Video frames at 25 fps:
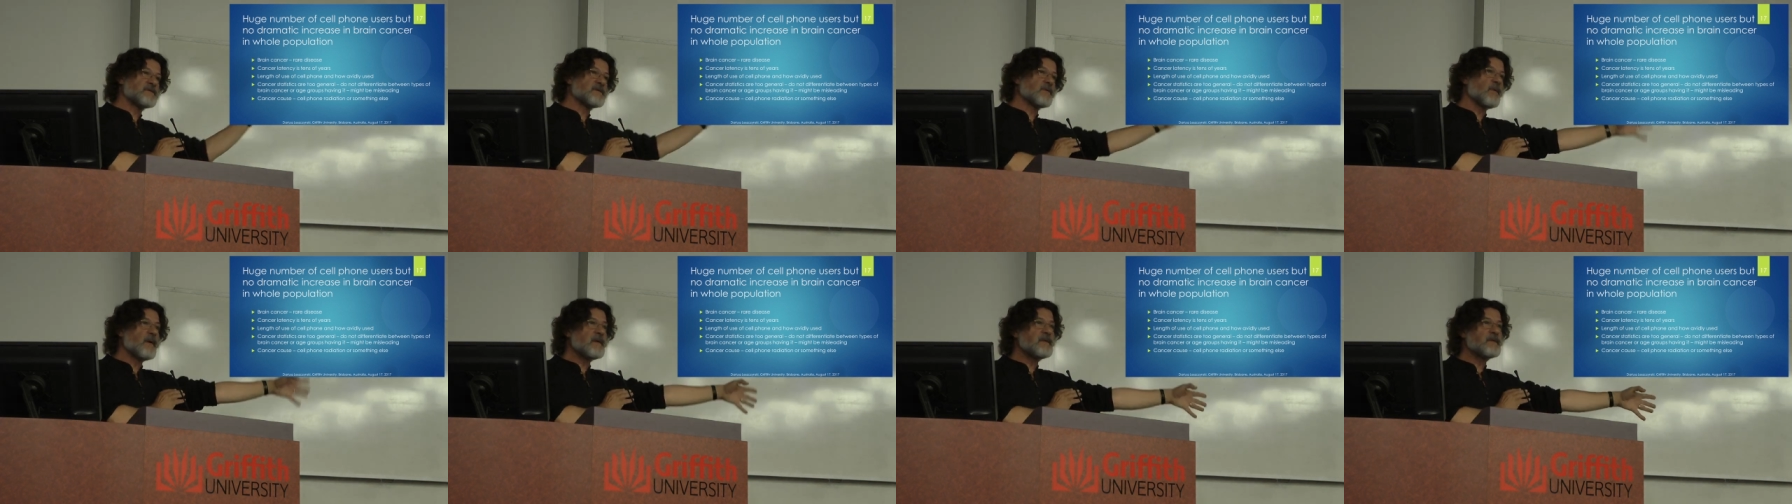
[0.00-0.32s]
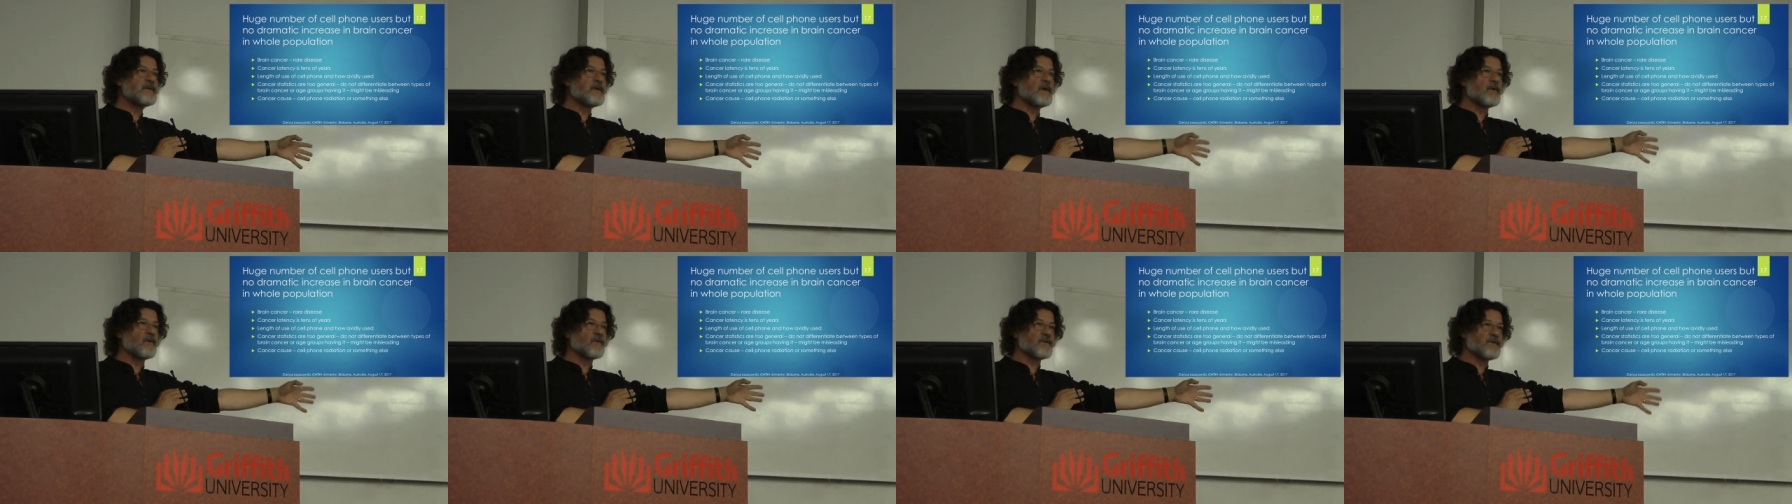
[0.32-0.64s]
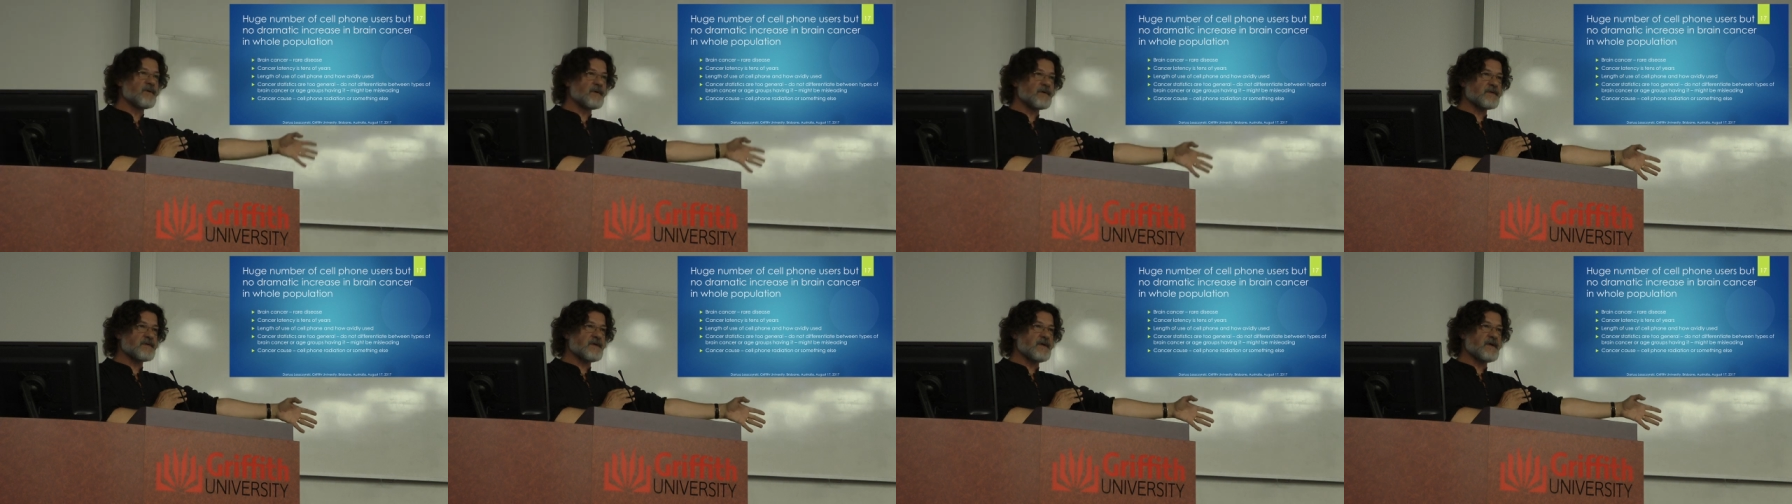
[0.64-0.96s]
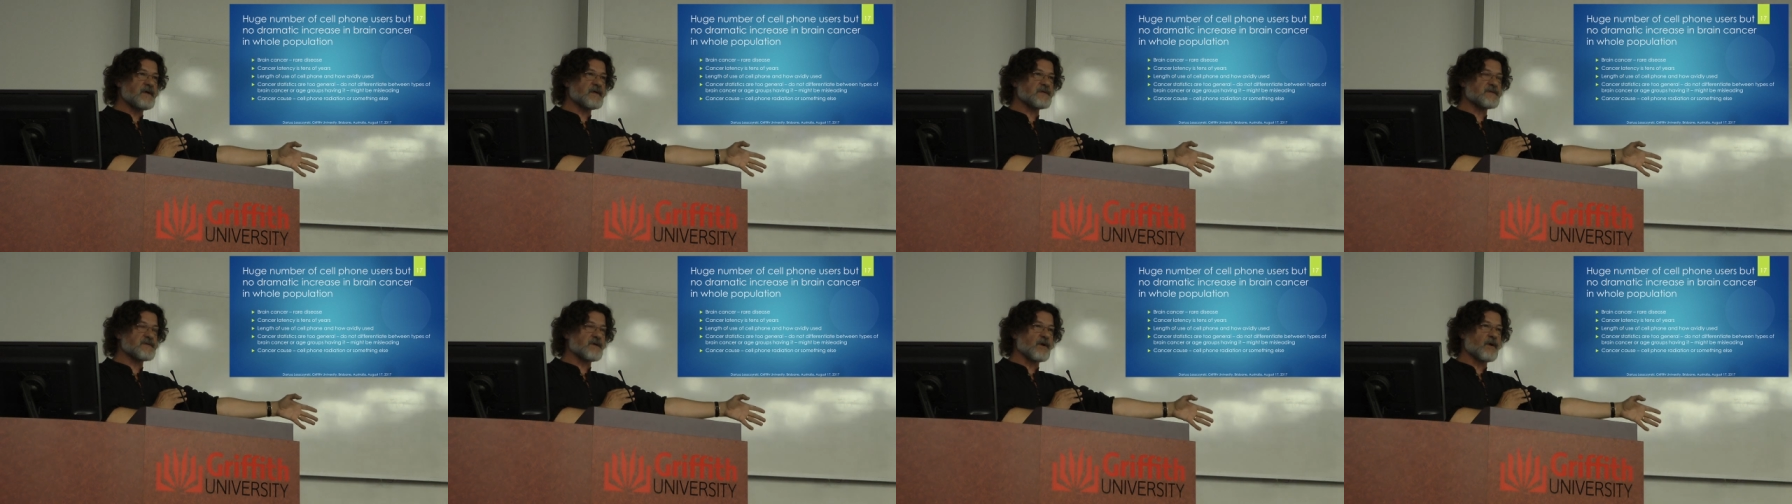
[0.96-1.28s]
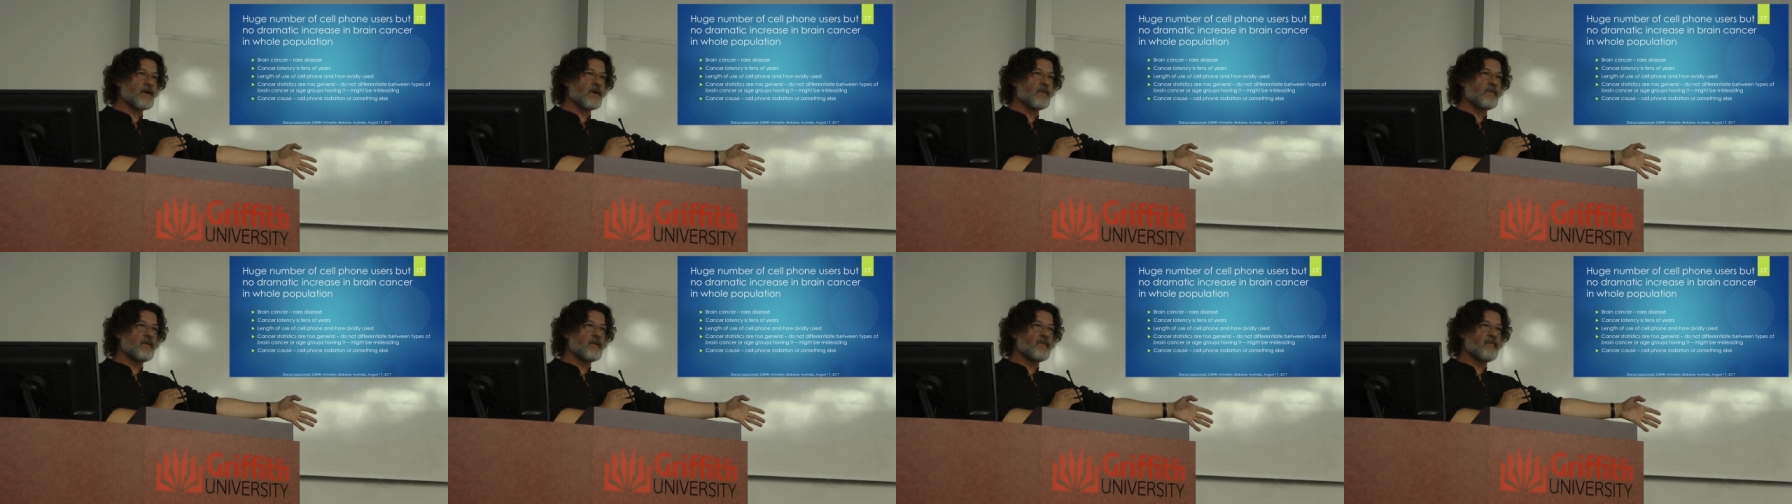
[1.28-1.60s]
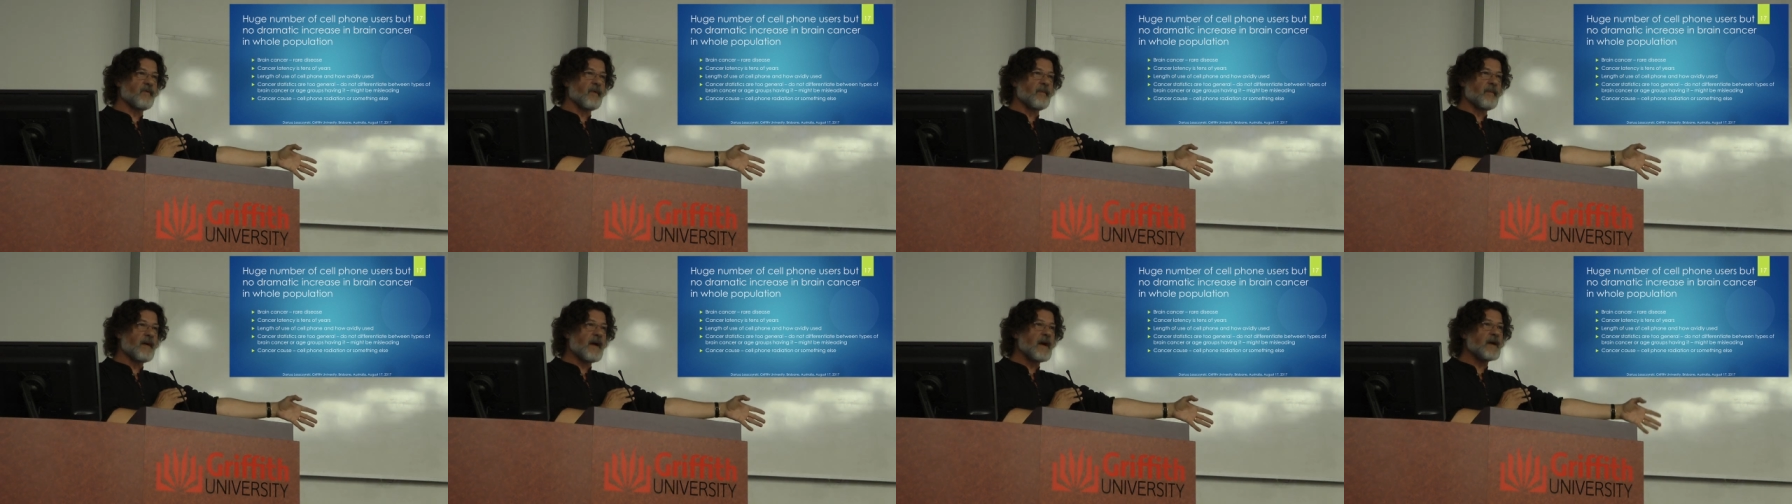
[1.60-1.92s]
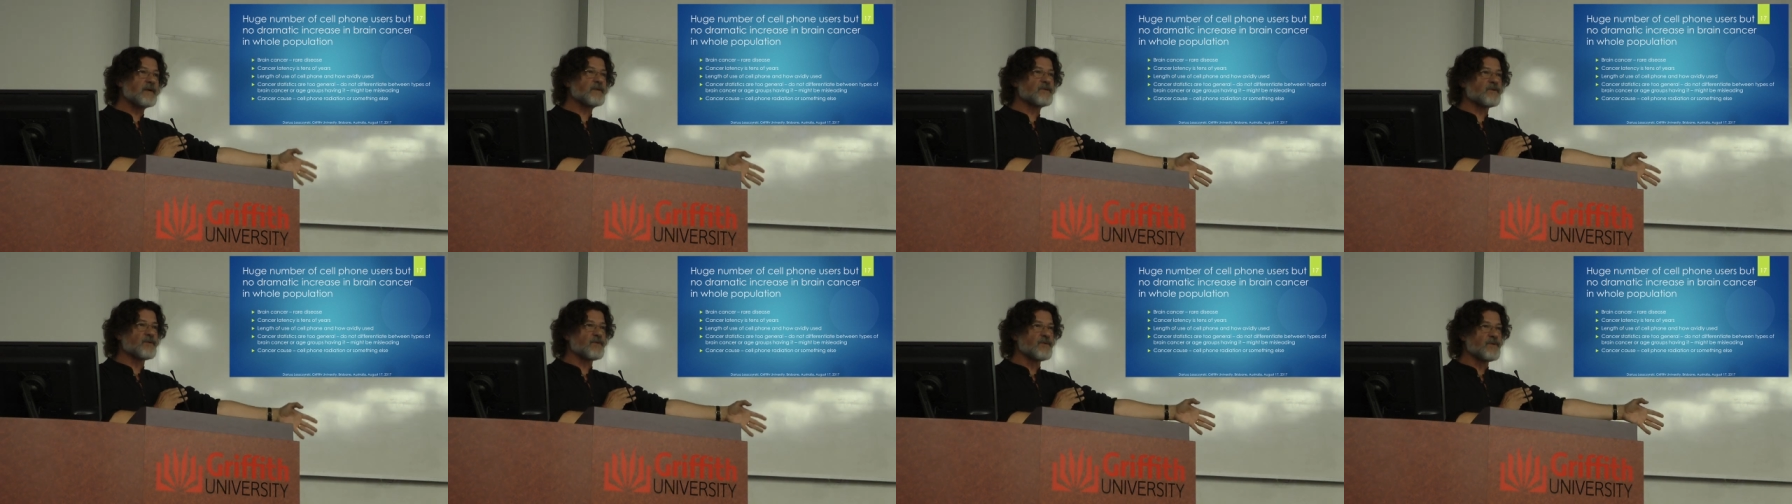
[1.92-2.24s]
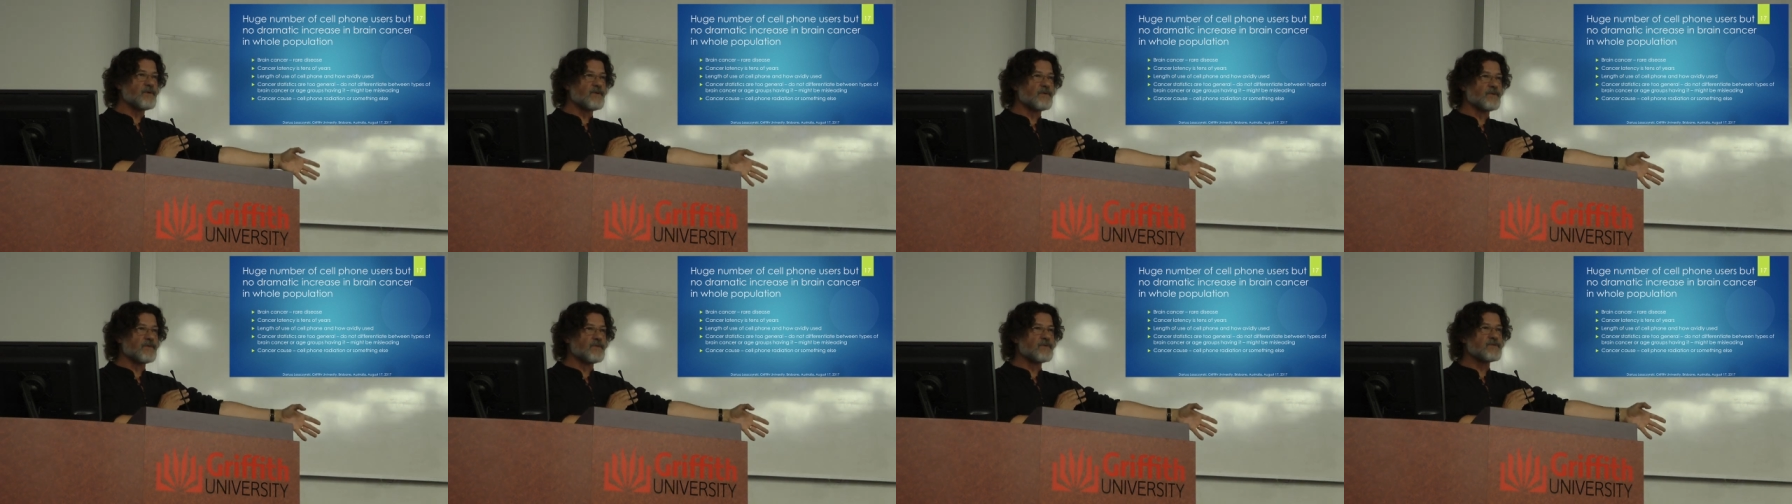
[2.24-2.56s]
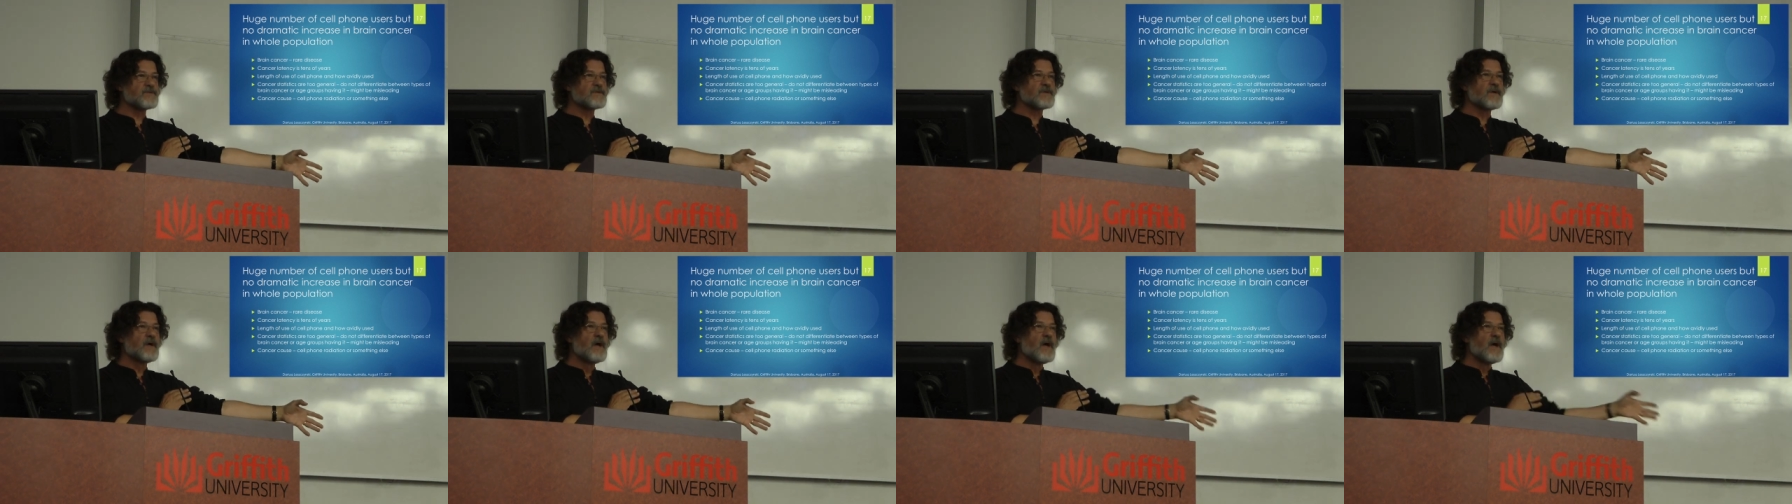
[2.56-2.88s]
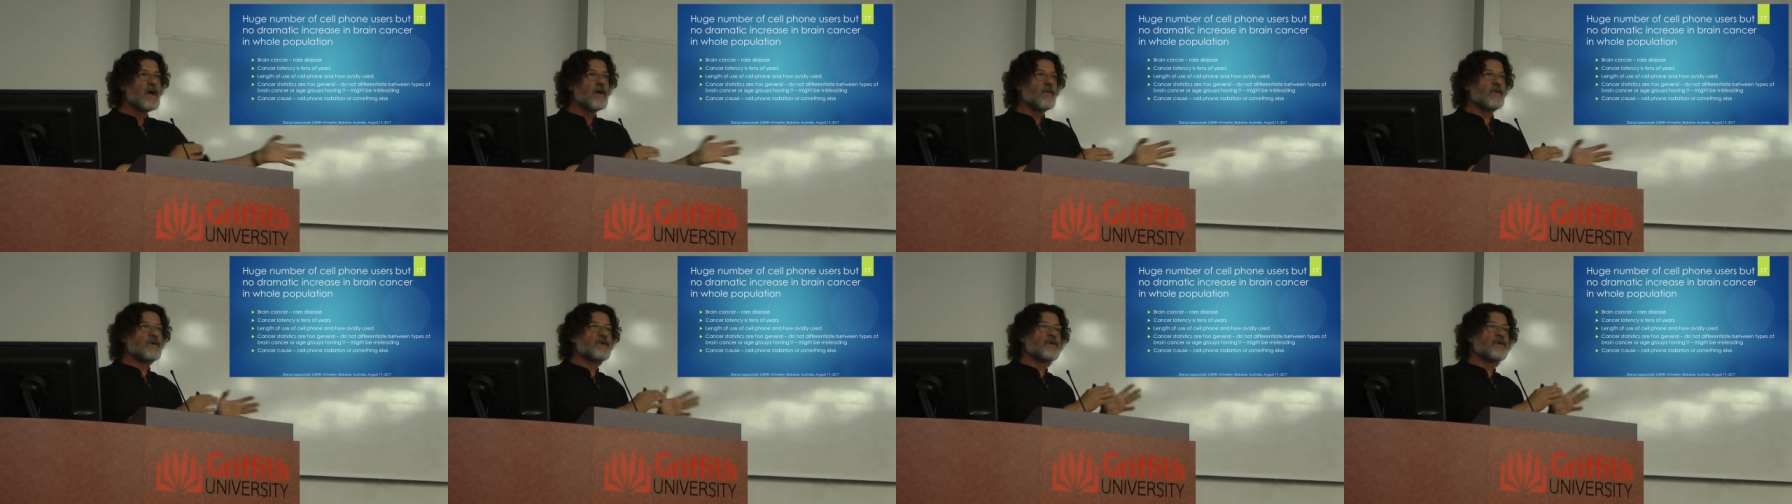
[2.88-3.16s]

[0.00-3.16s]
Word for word: this 20 or 30 years ago when we began to use,